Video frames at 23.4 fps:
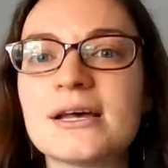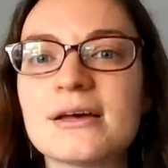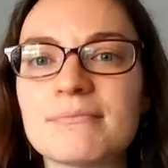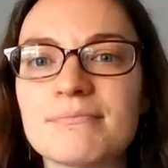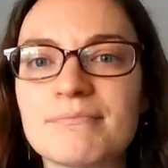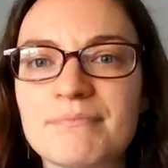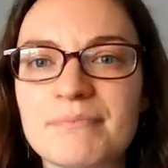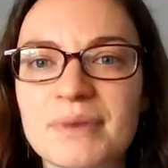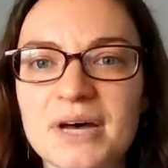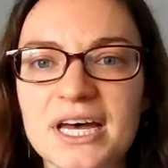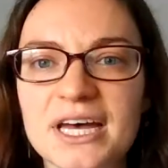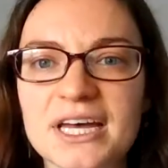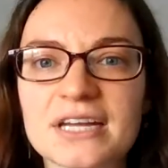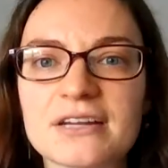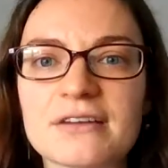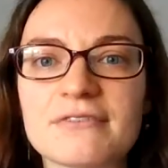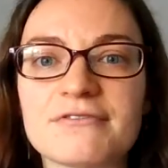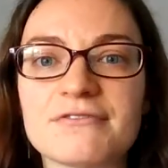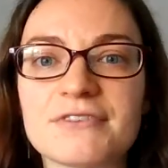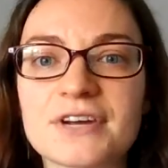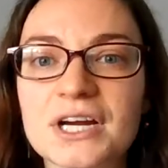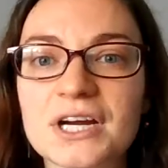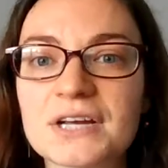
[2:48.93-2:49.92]
but
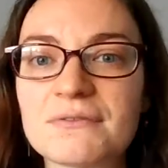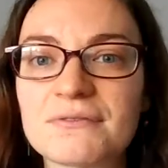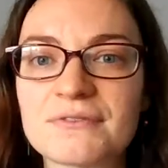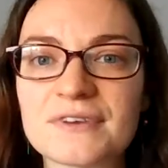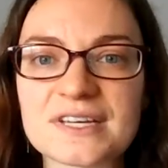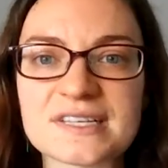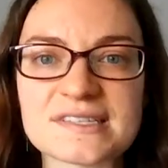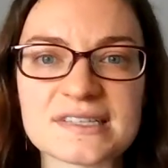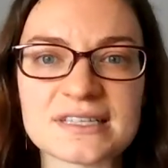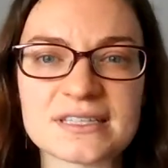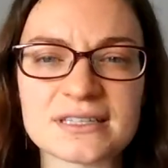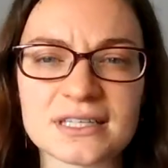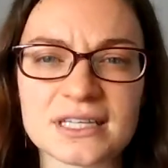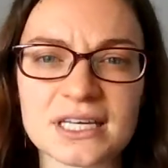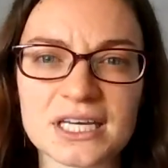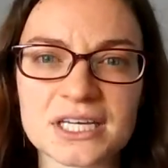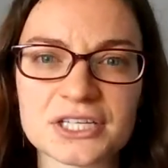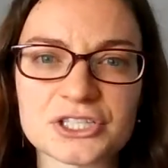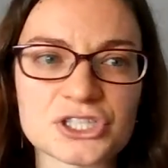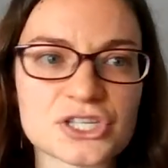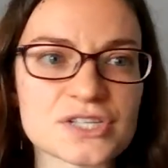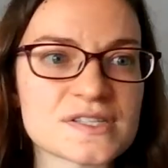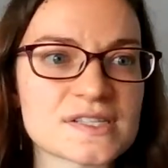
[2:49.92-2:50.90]
very
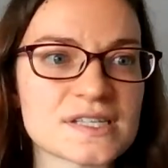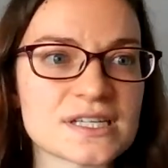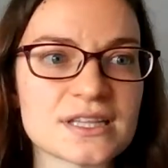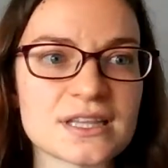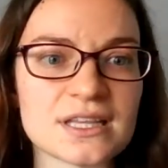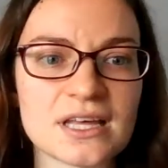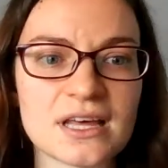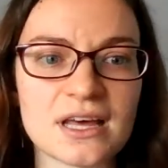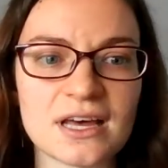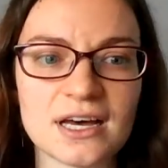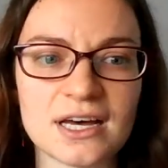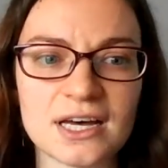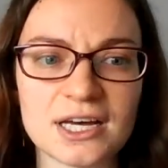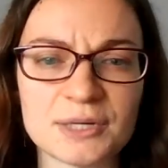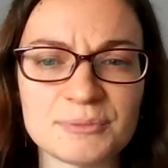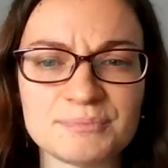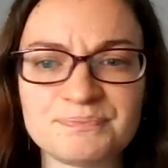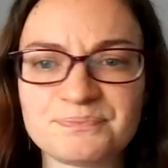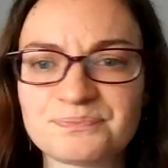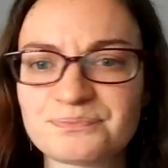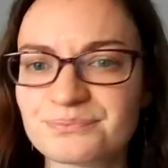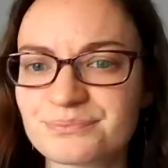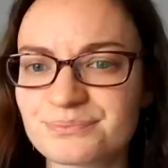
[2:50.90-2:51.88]
recently, just in
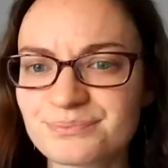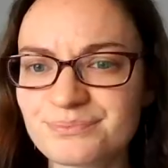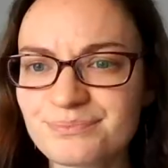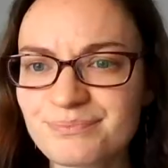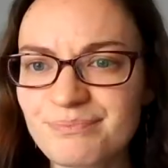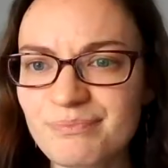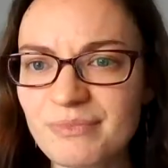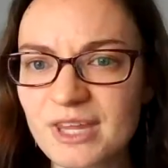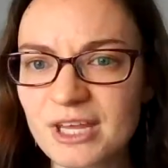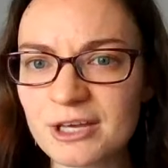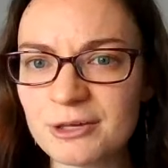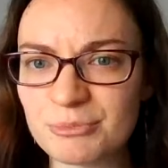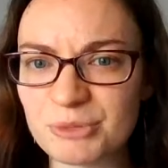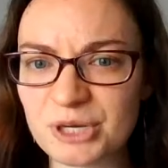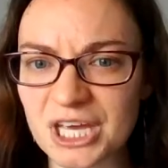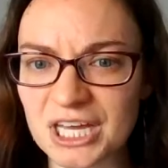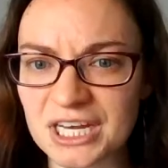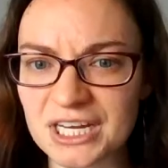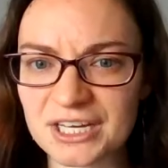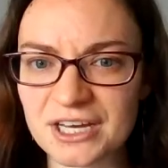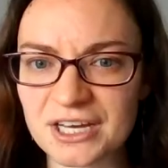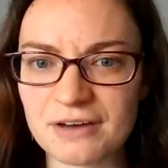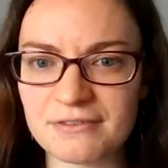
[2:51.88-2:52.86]
the
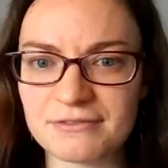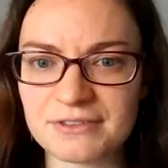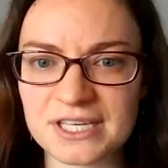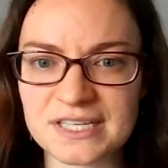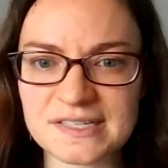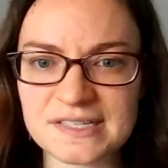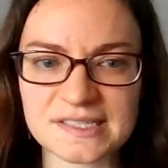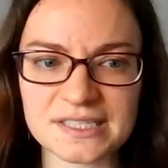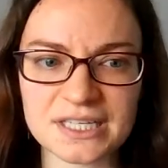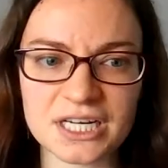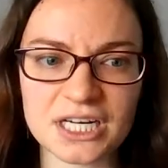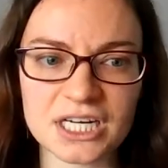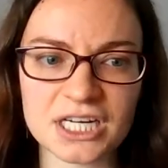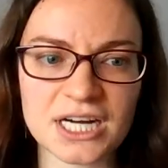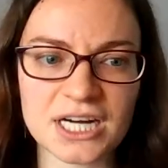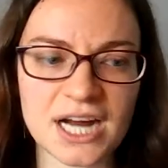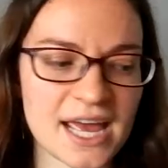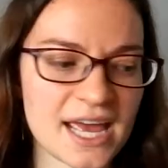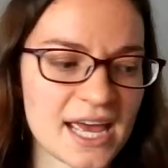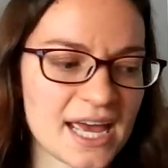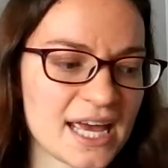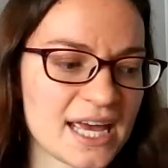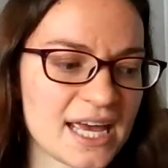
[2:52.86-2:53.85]
beginning of this year,
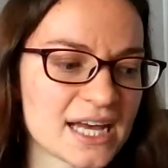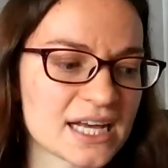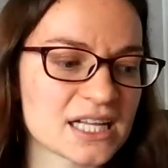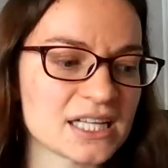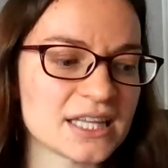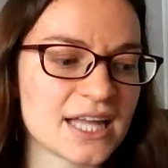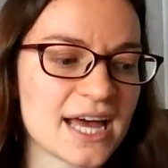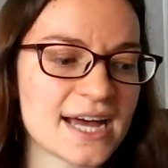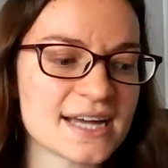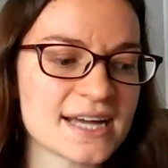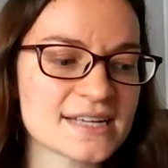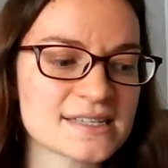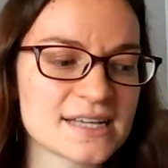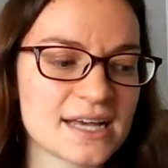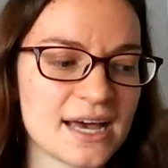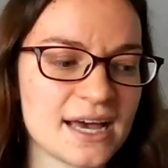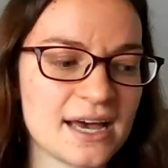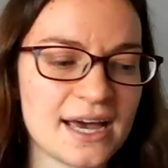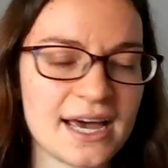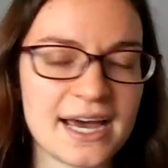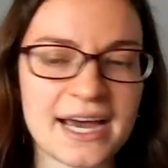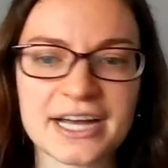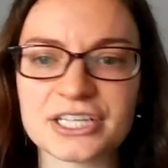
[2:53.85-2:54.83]
a class
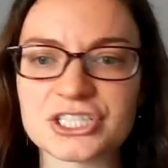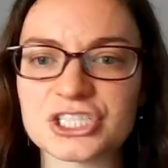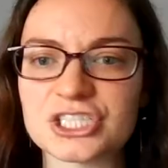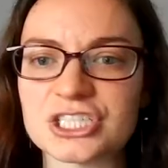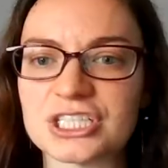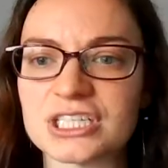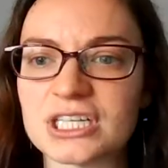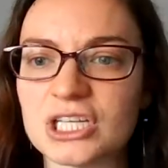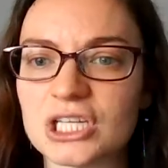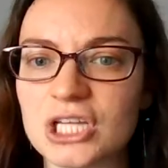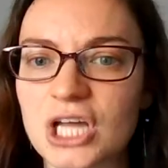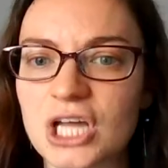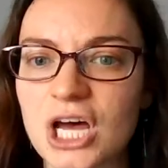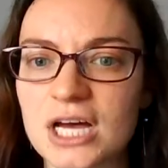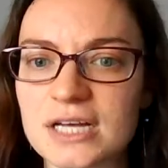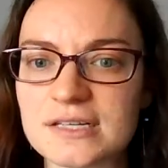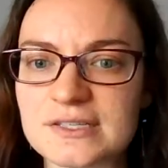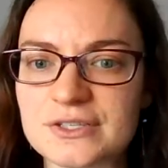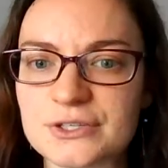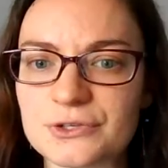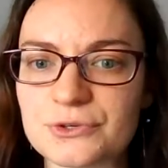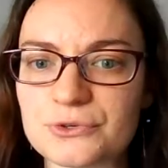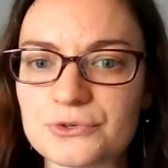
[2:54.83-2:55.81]
action
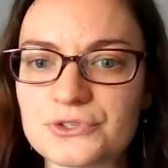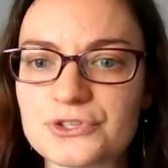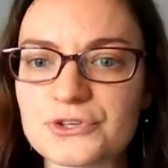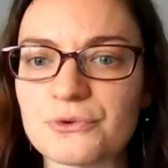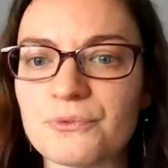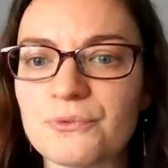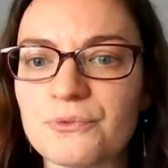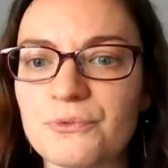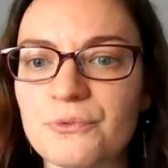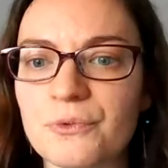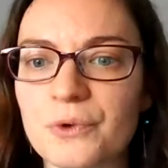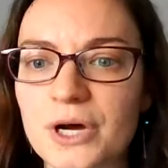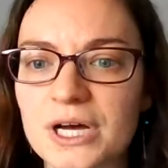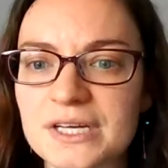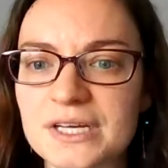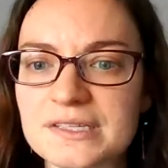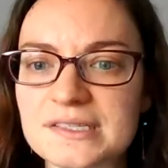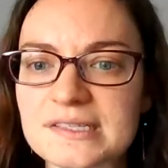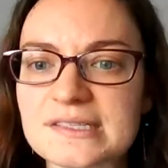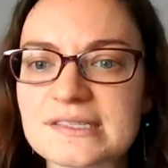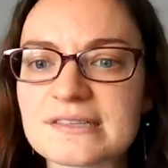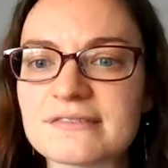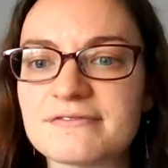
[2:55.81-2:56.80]
lawsuit
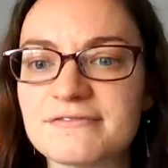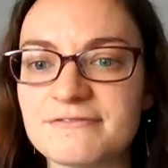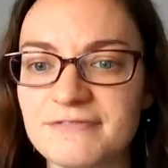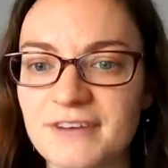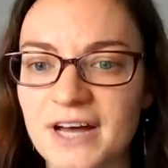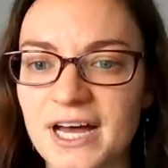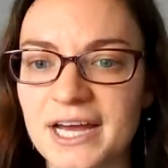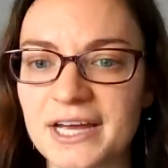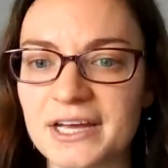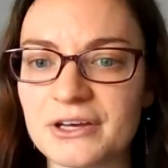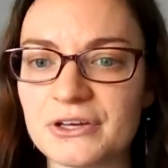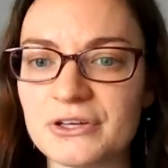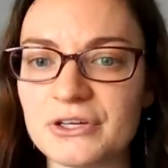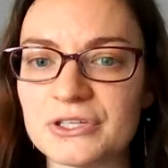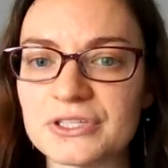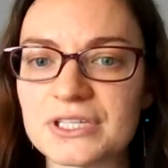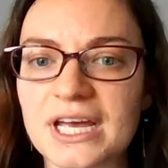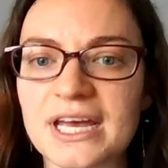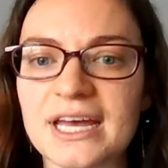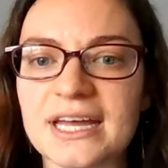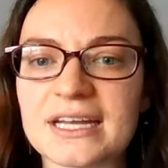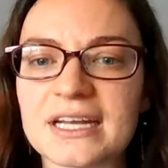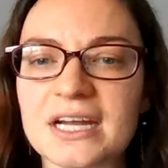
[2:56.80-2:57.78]
was filed,
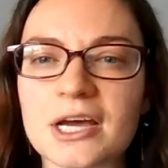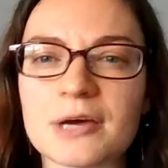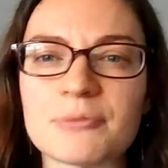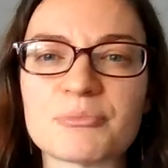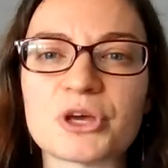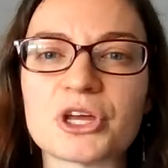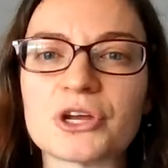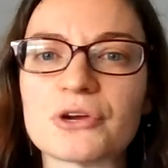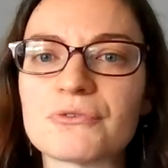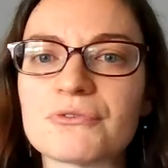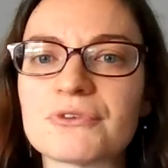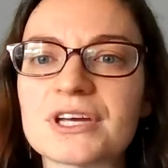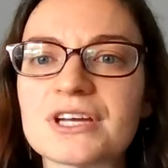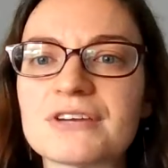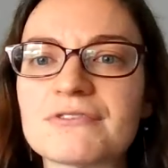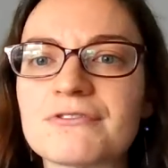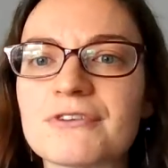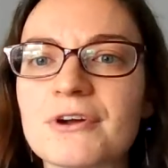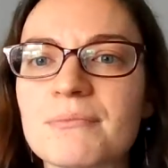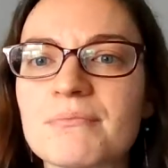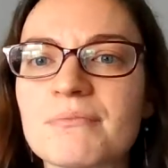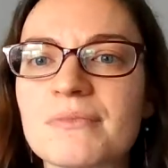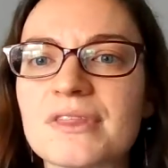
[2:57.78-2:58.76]
and I'm going to read
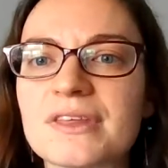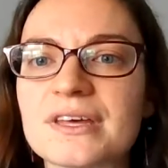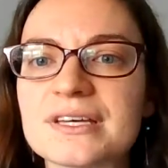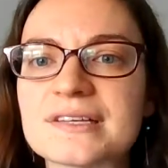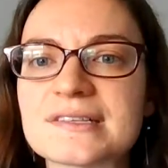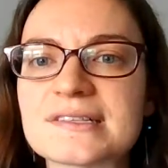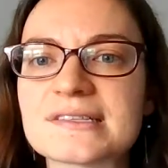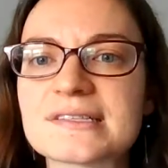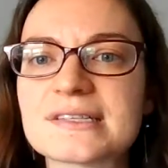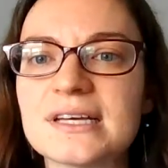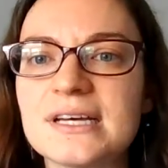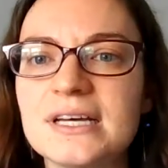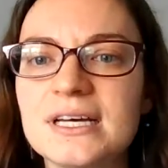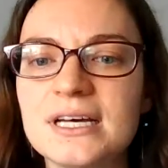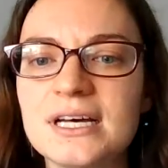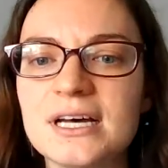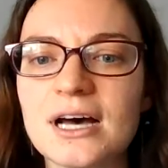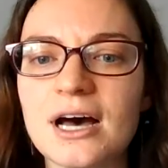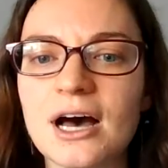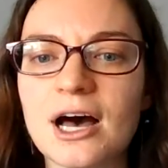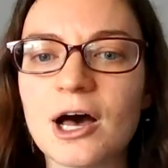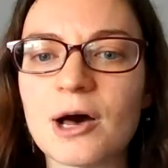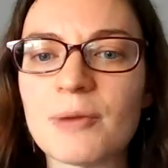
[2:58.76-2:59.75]
from this
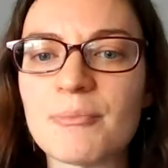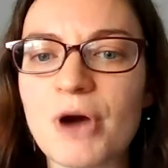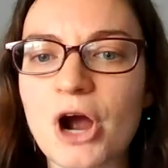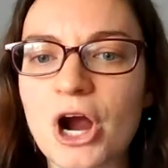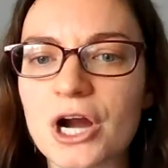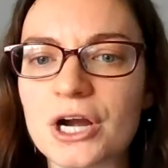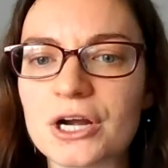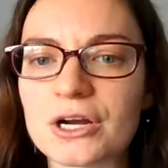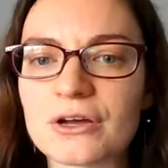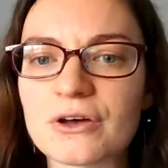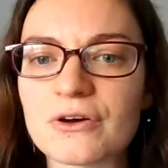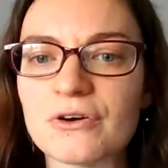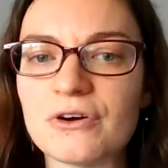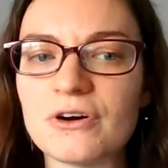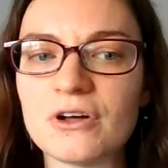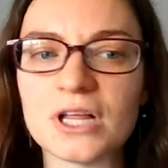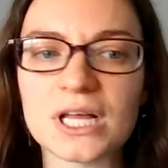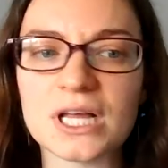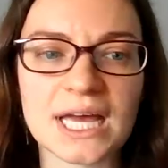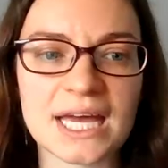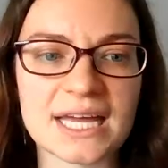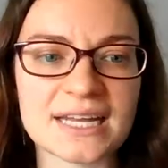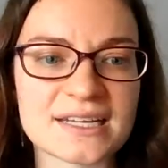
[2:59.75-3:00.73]
article.
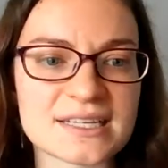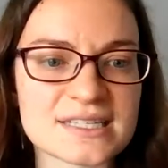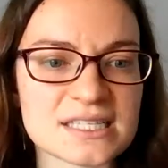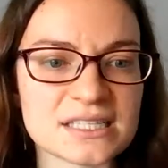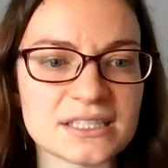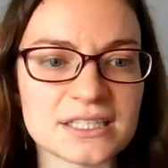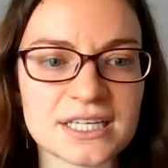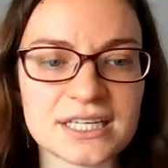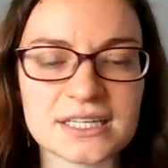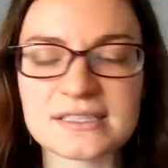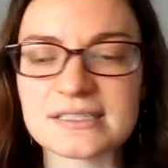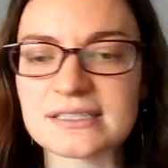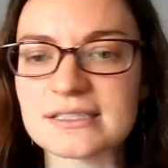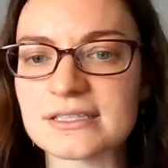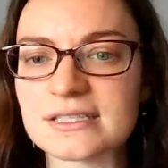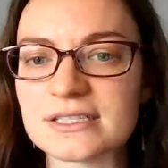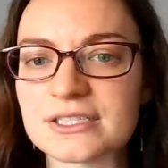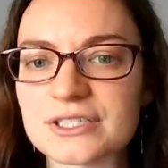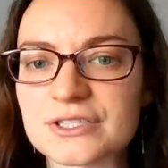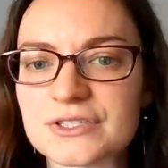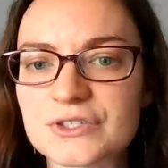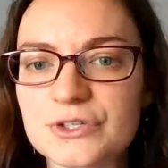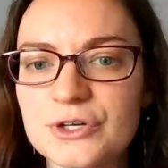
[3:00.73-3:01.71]
Again, it's linked in the
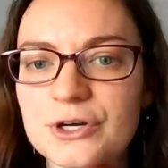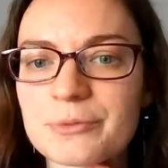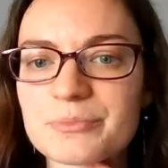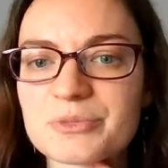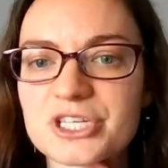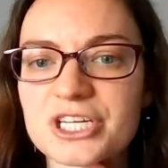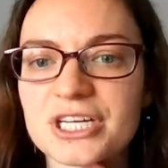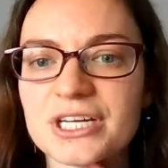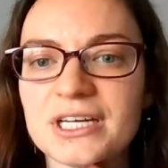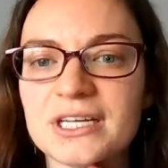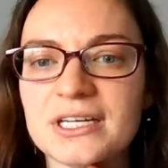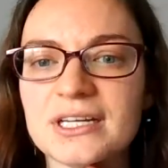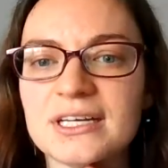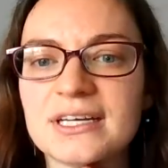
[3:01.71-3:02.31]
description.